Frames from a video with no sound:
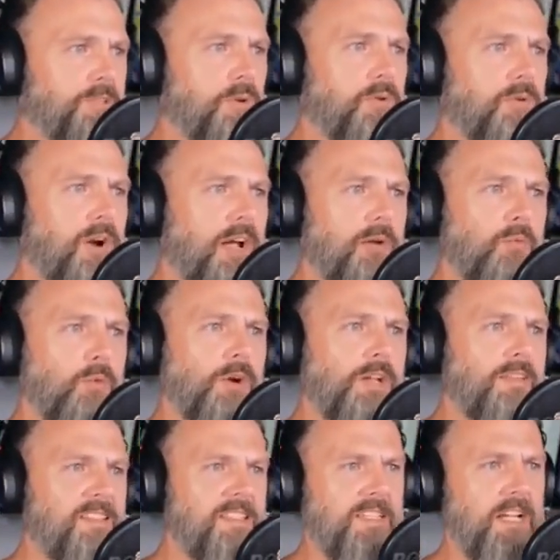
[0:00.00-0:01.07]
I told her I'm
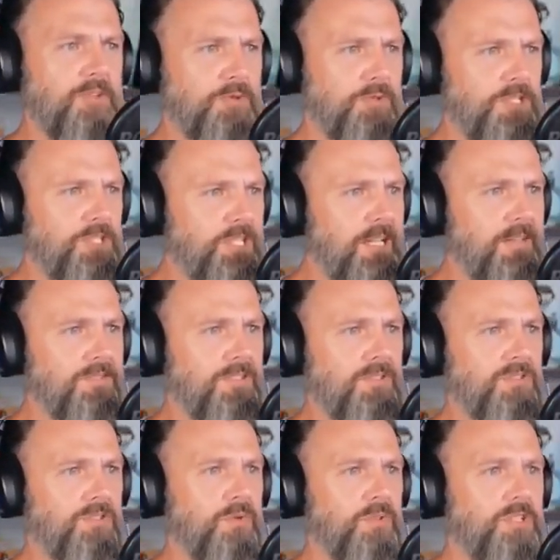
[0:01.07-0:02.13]
working these extra shifts
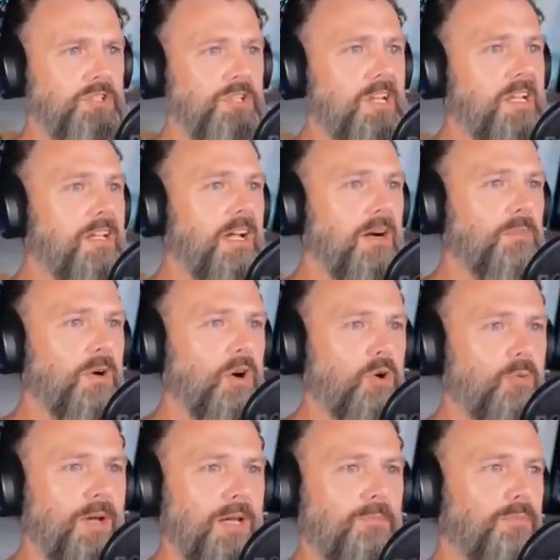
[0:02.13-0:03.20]
so that she can come
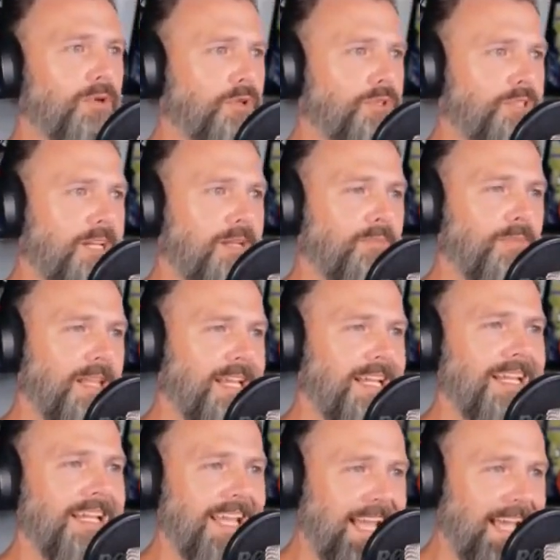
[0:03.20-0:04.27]
home and bullshit
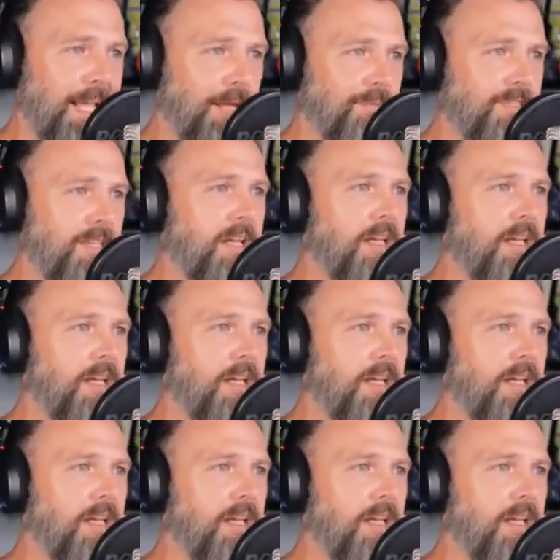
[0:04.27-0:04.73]
playing games.